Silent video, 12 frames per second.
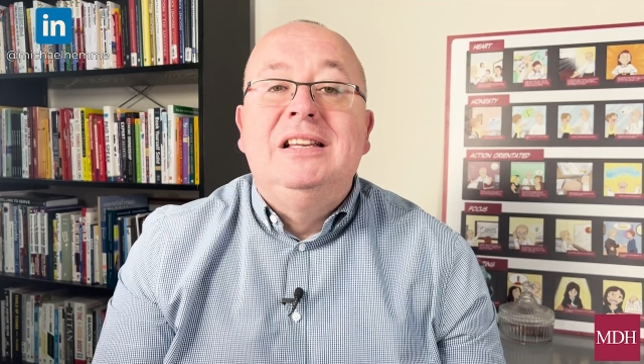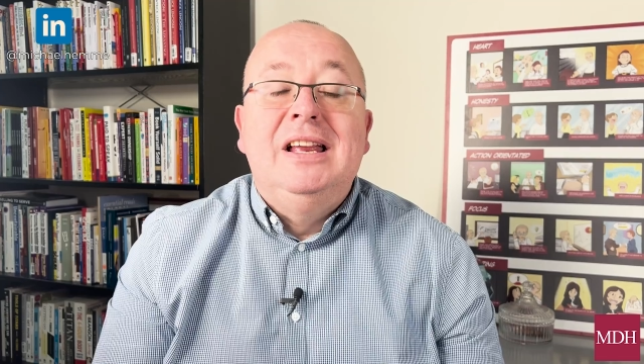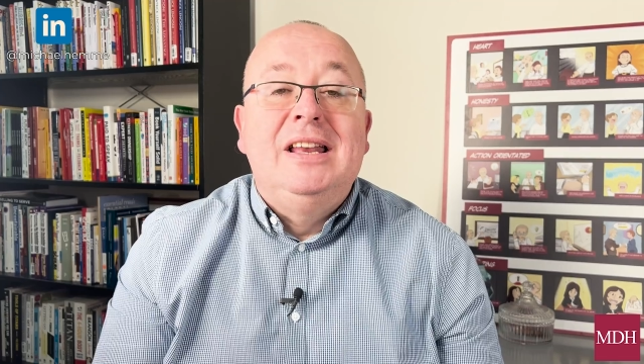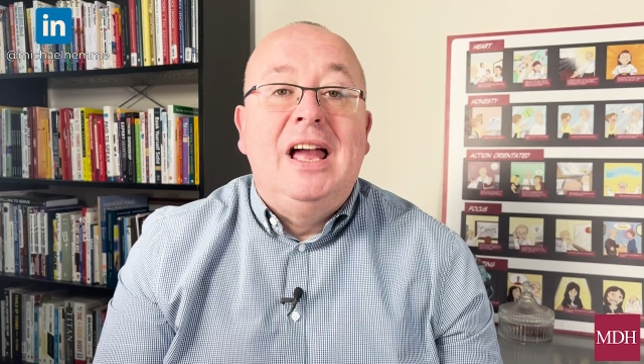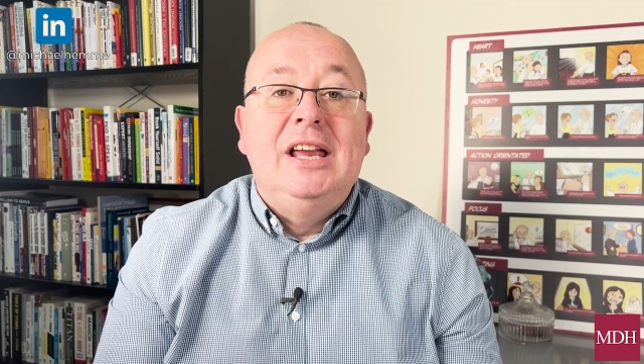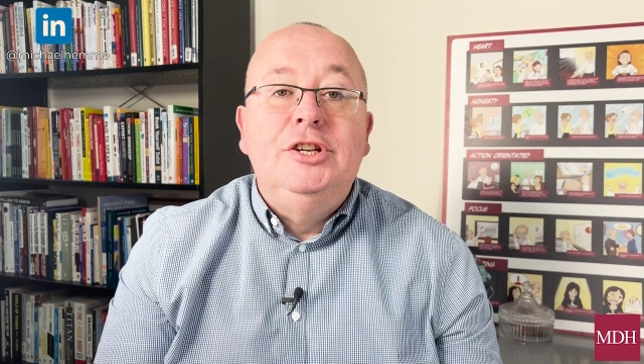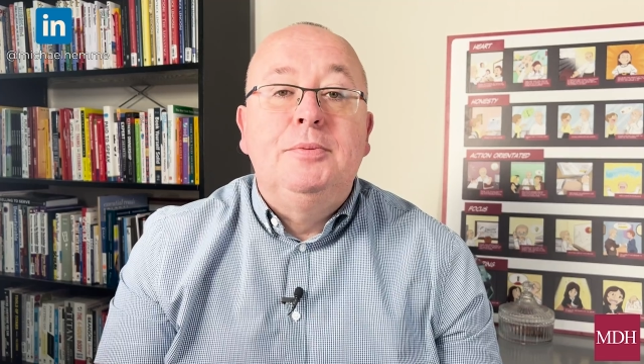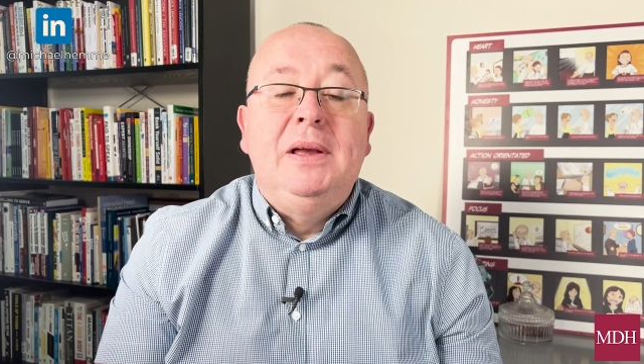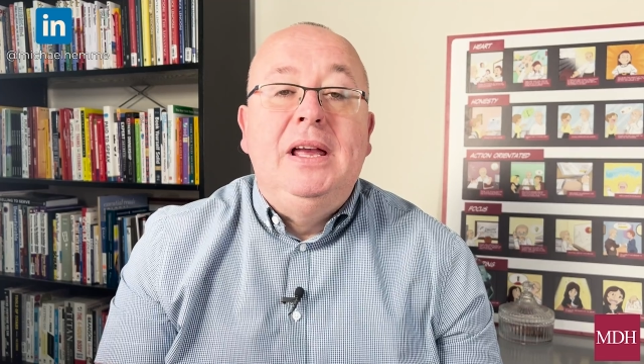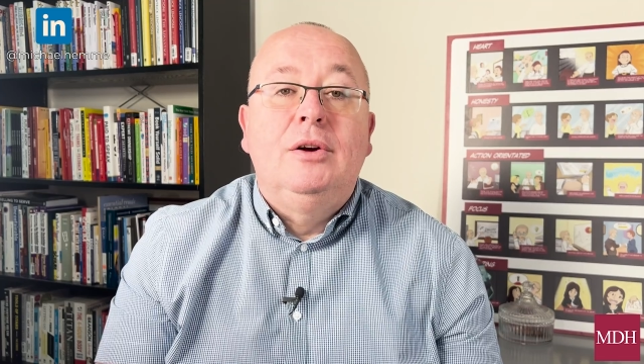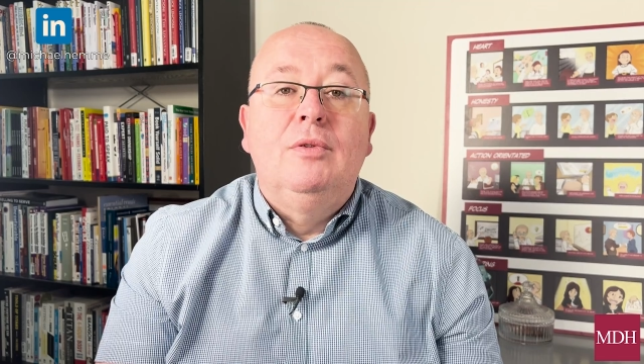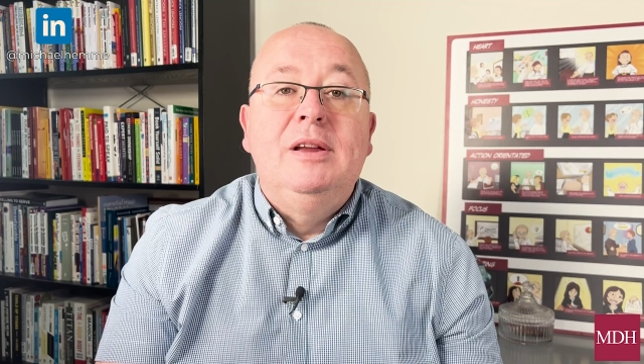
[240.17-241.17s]
an
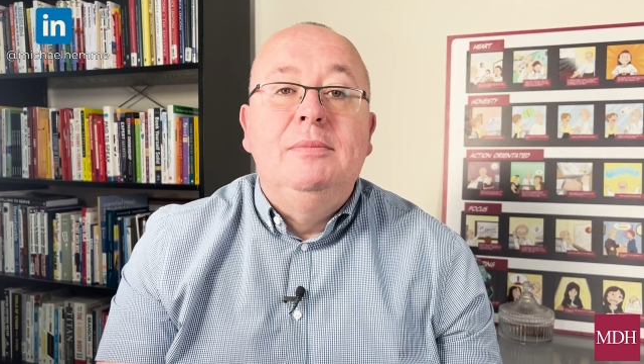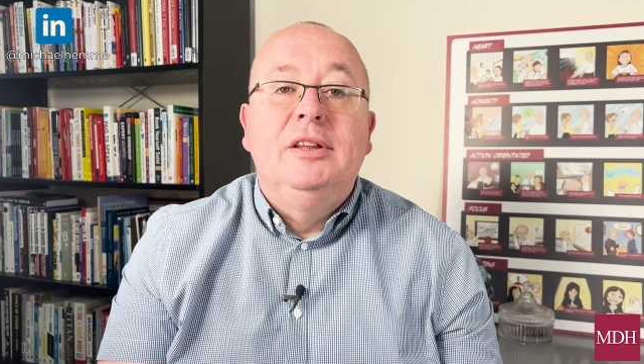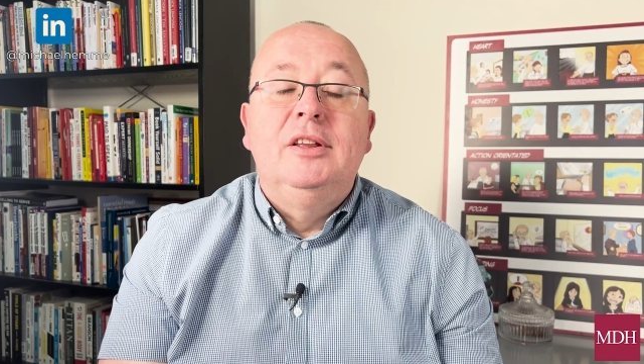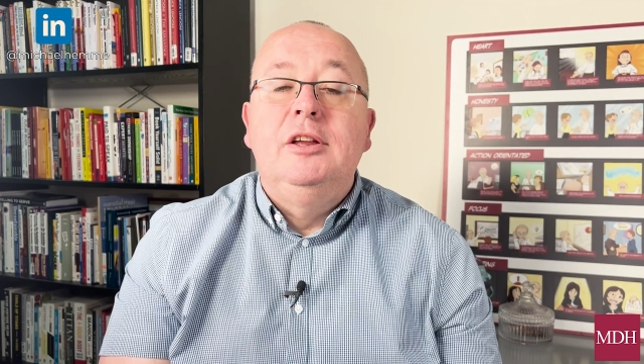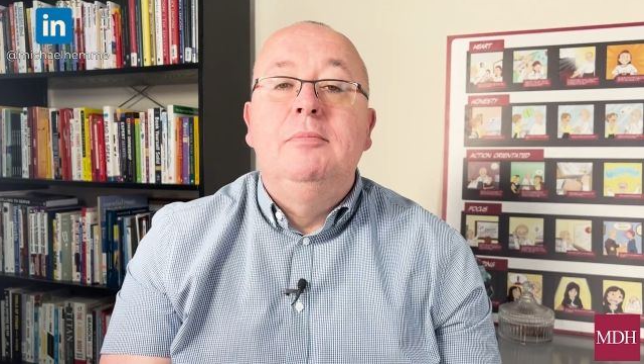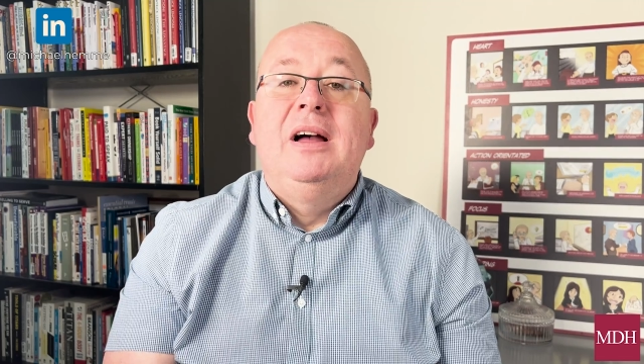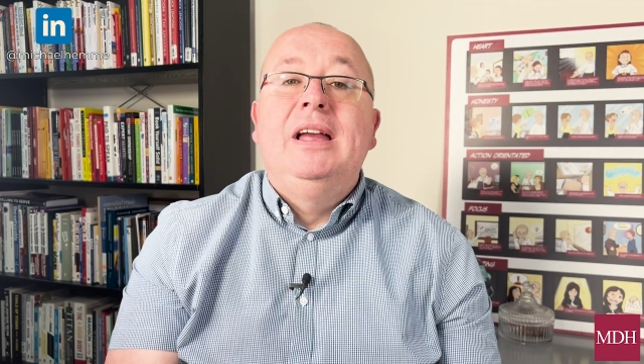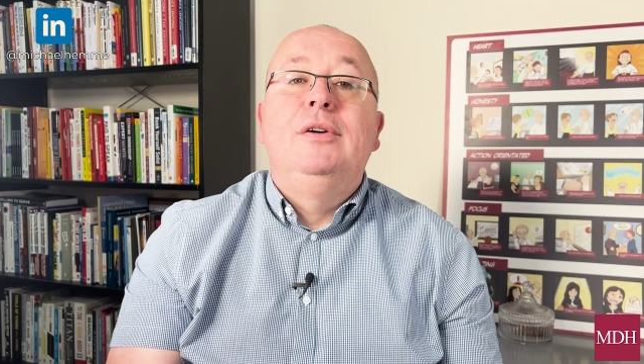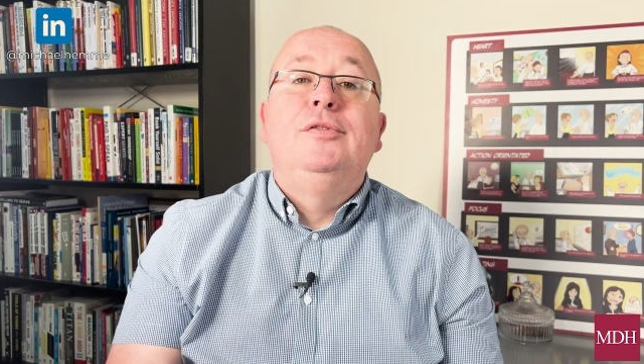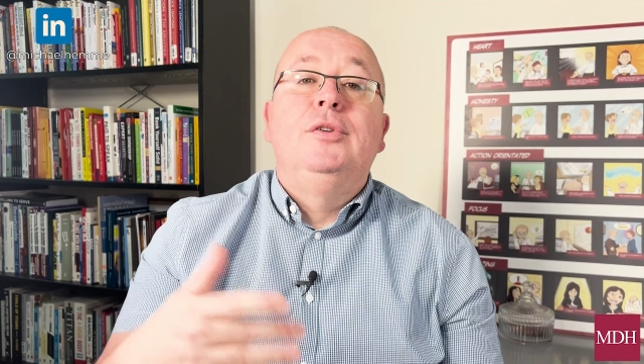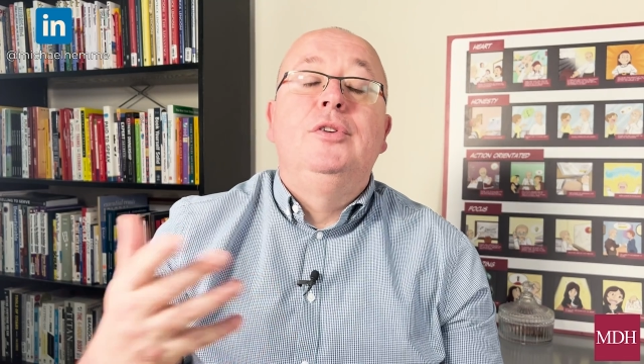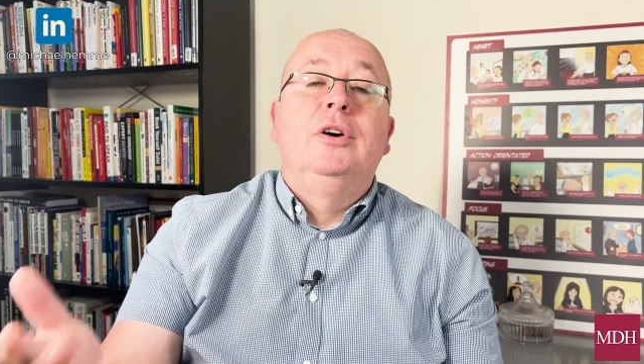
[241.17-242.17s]
HP agreement that you may
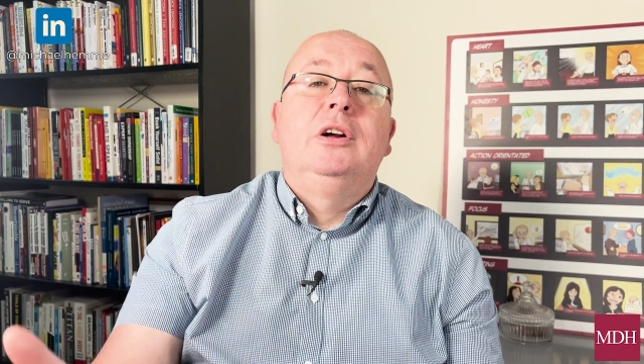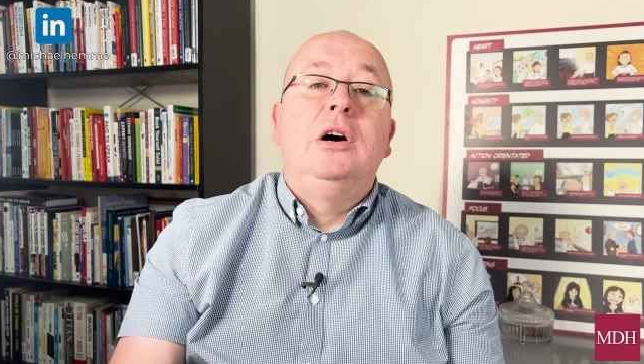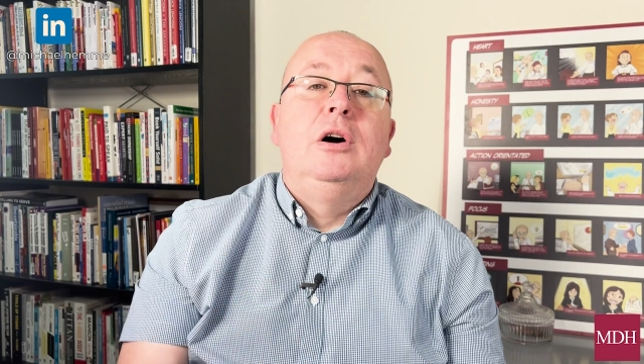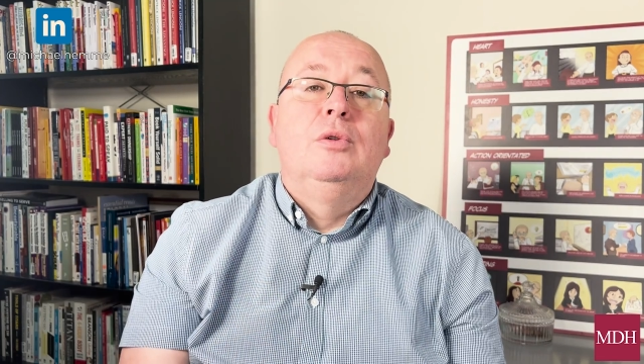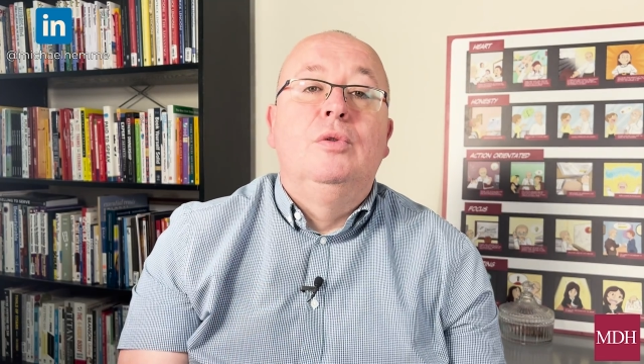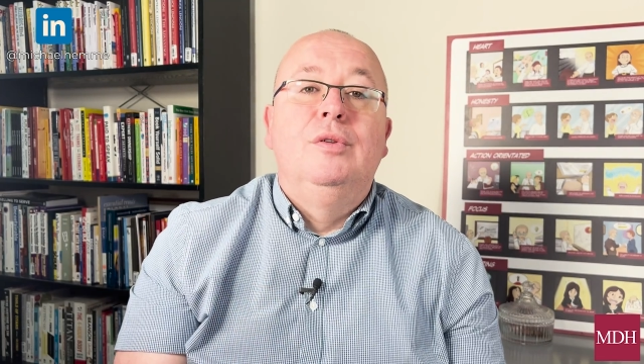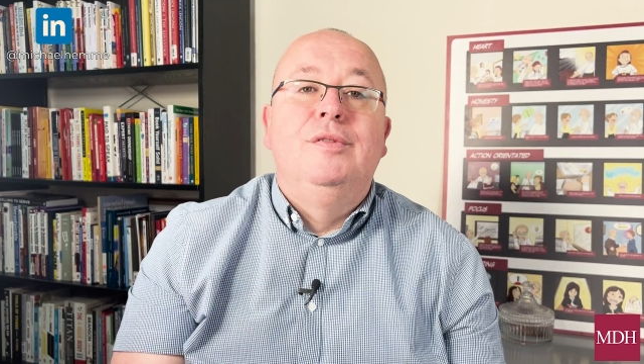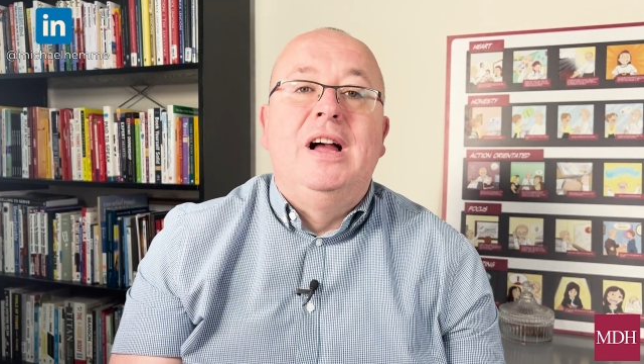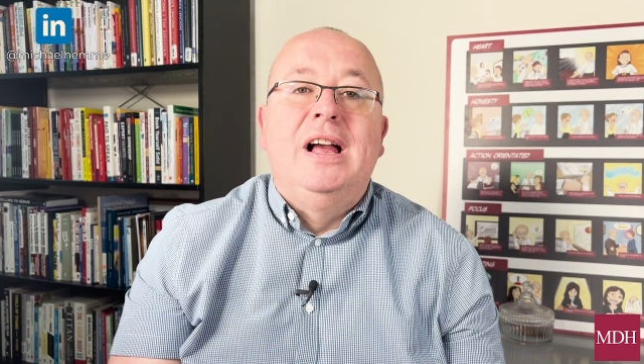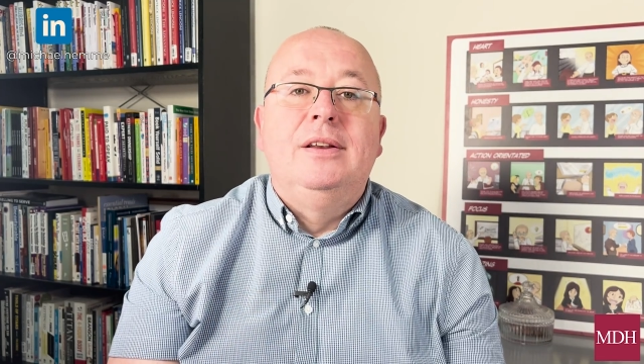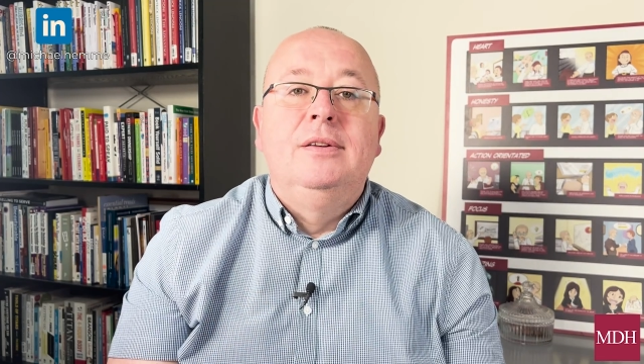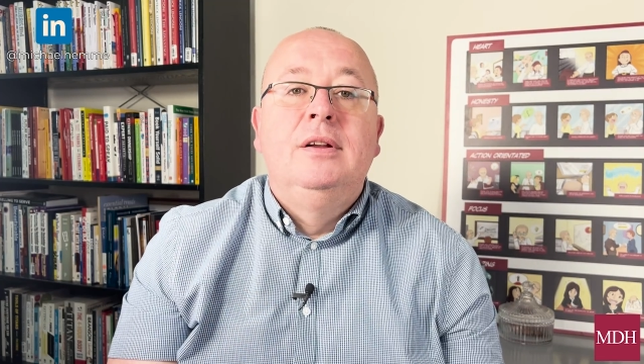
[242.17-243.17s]
have on a car or a
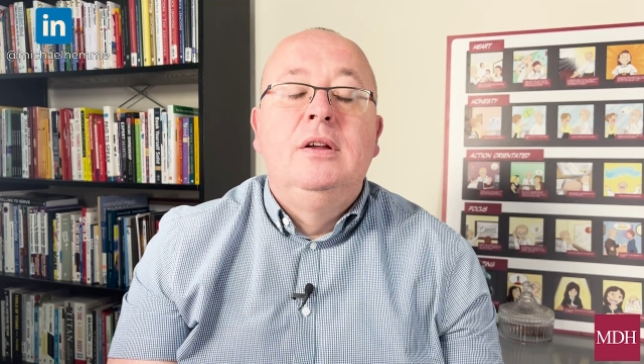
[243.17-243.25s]
van.